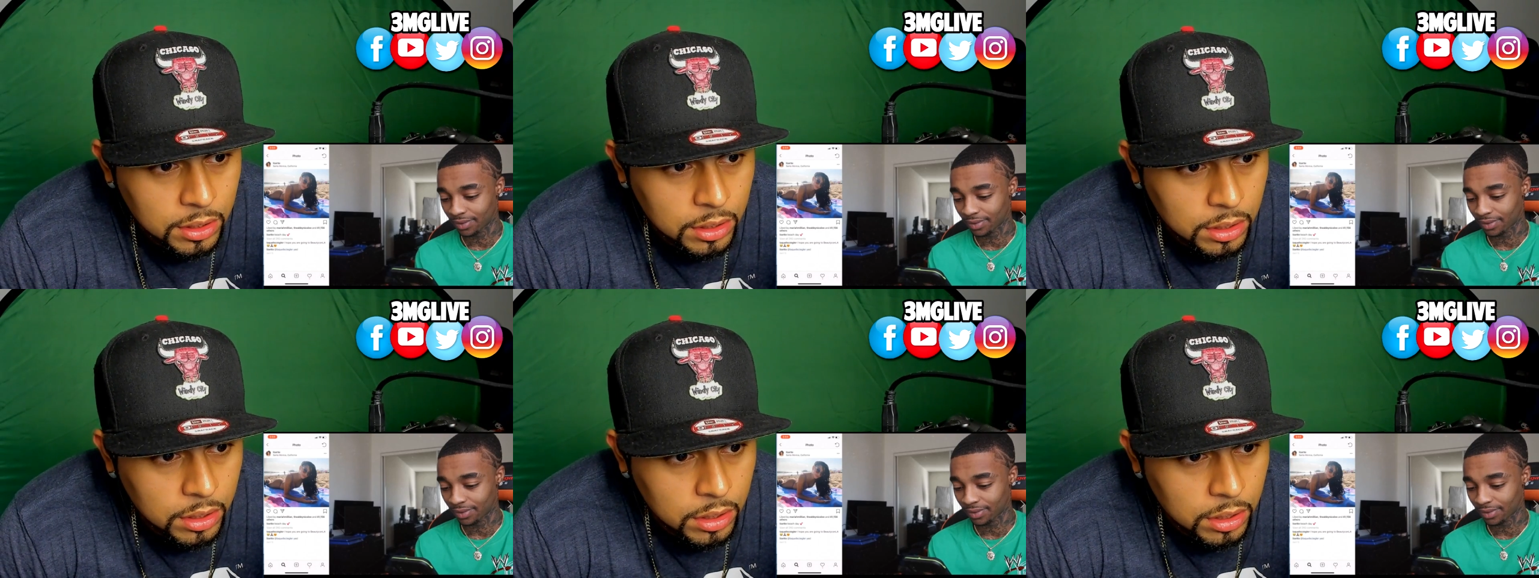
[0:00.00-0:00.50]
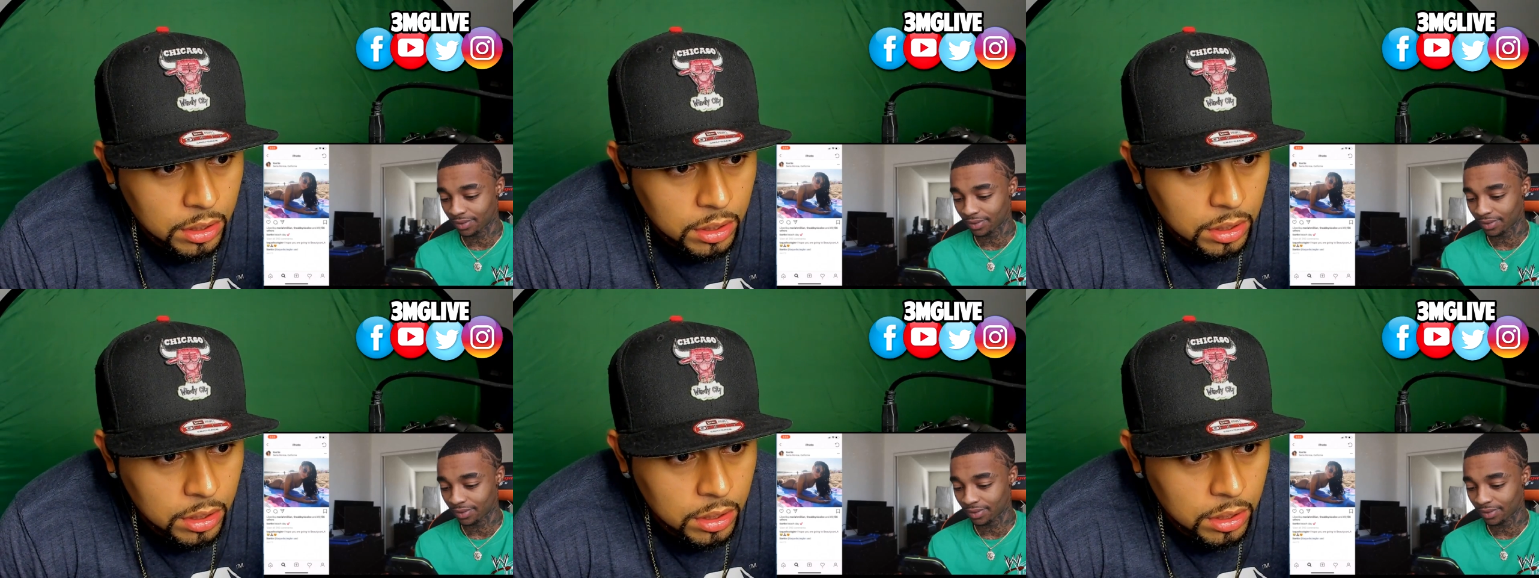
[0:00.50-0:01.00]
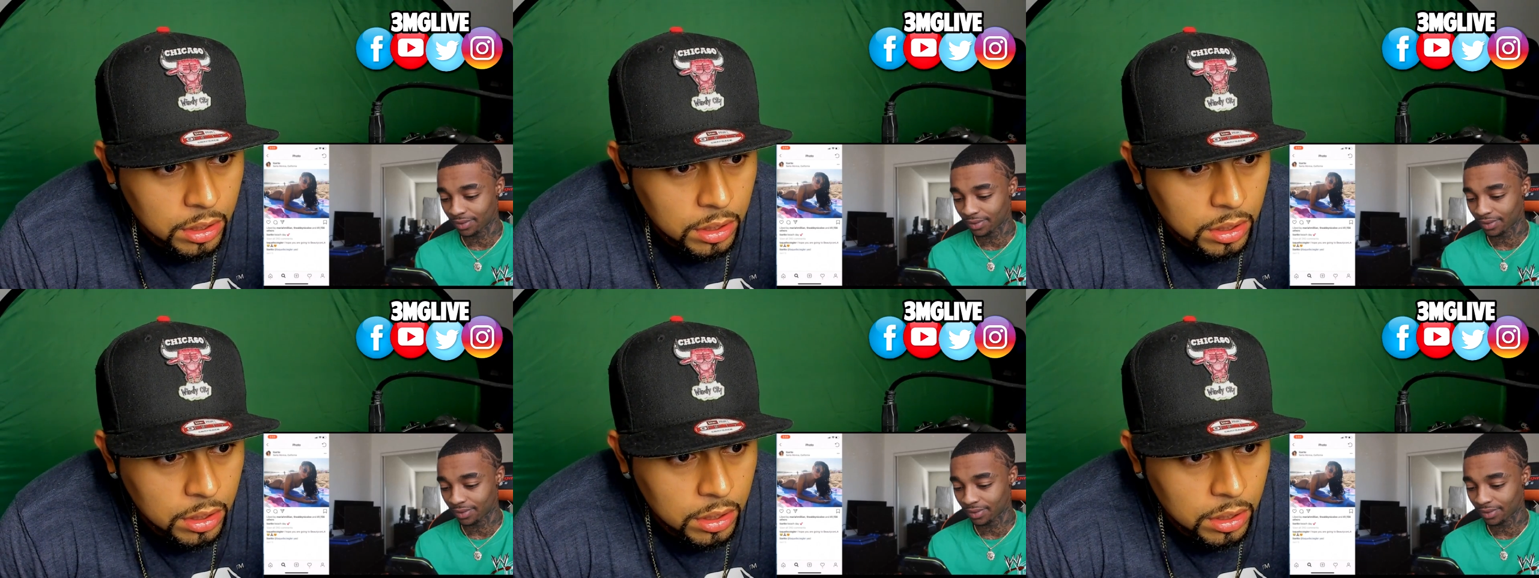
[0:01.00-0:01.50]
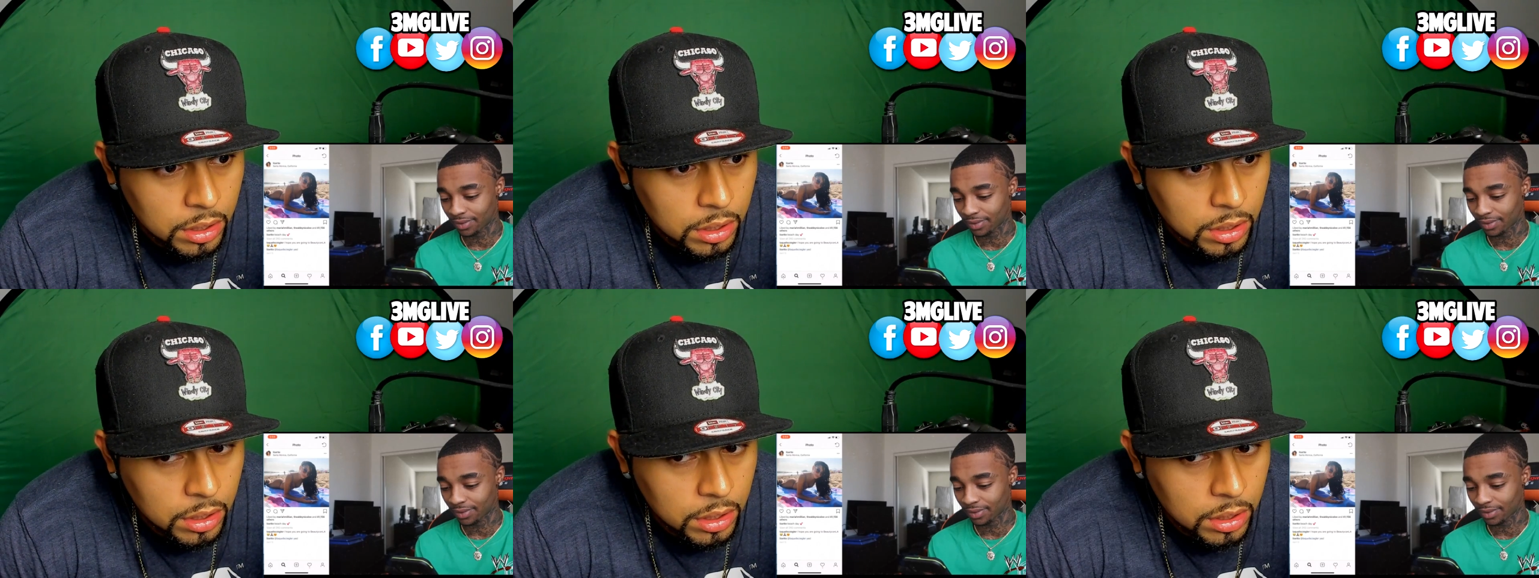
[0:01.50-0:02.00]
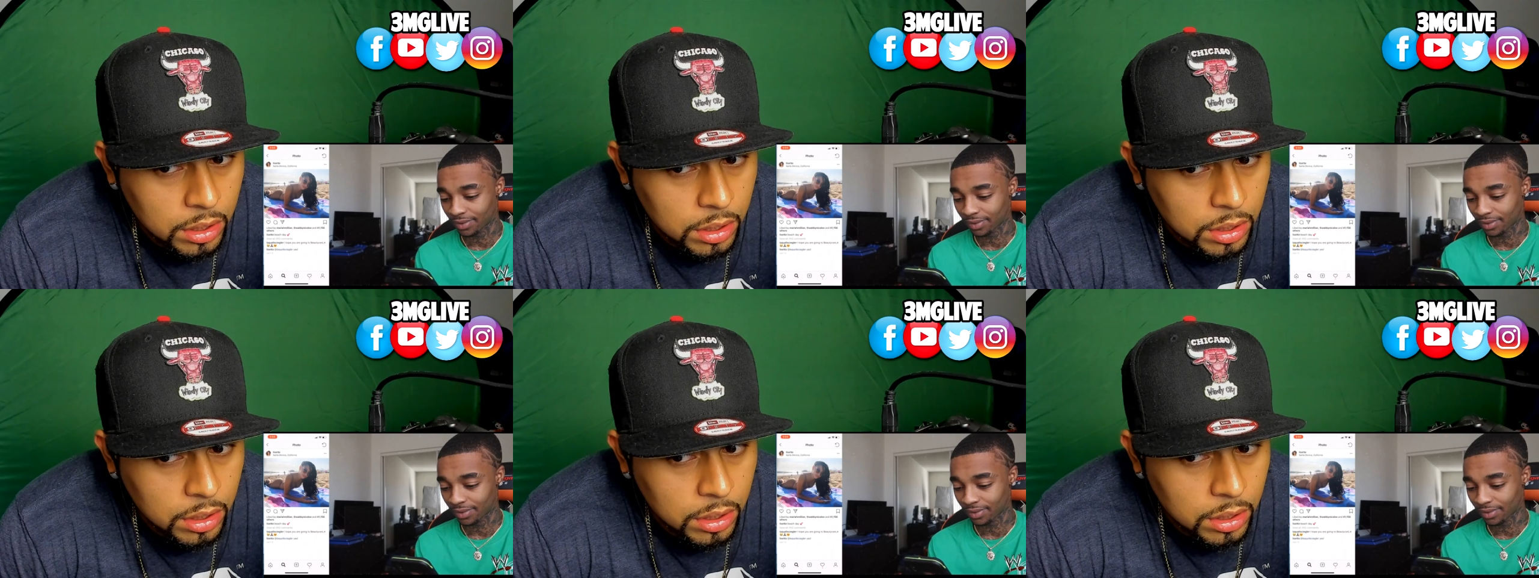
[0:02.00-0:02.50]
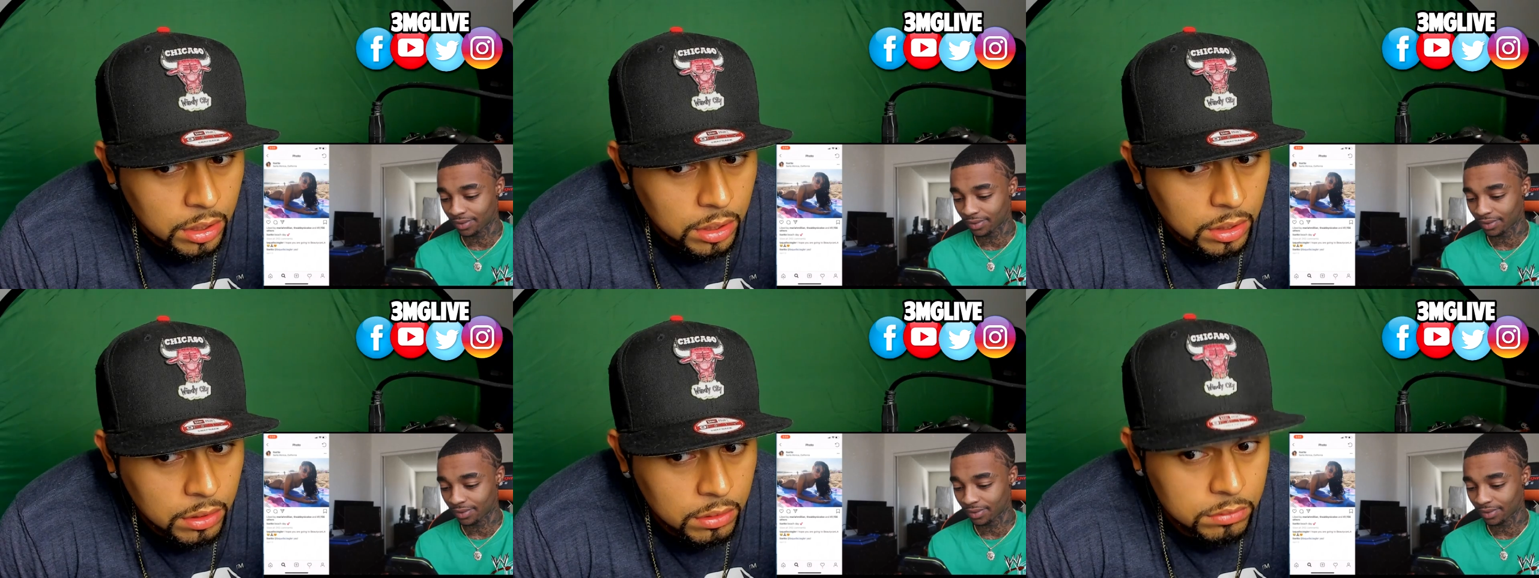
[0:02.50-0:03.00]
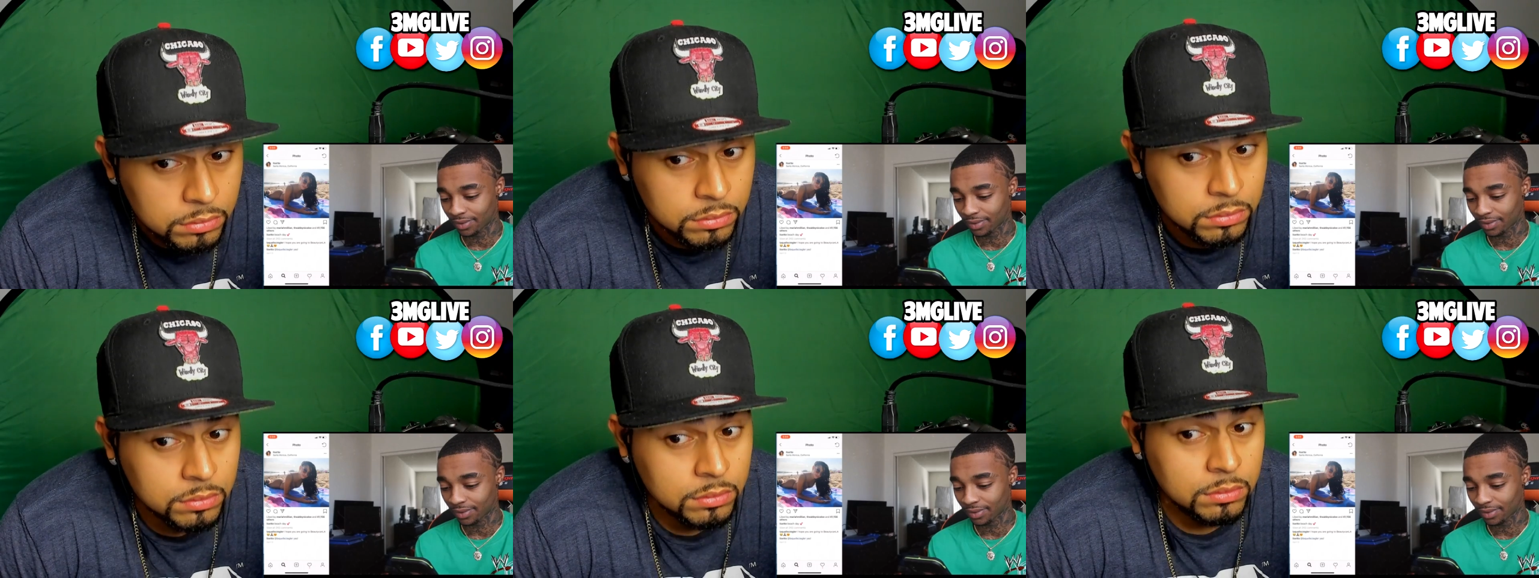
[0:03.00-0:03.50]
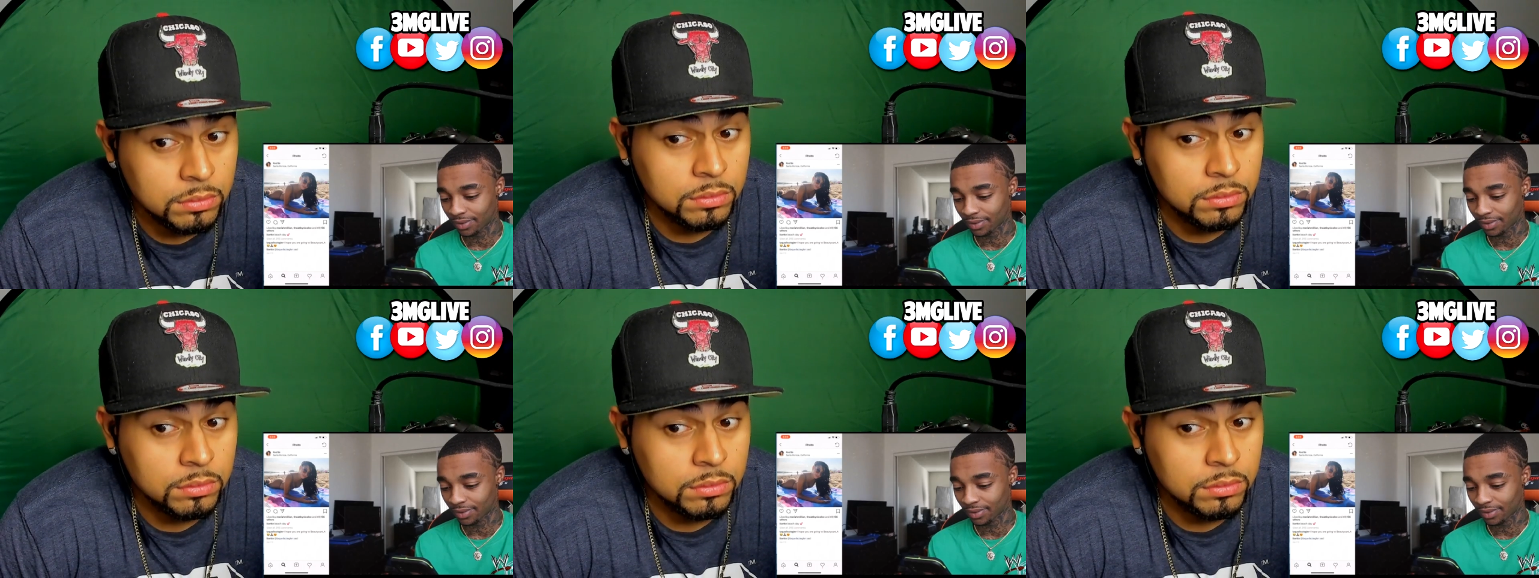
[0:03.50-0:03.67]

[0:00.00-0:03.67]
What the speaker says: Nobody speaks.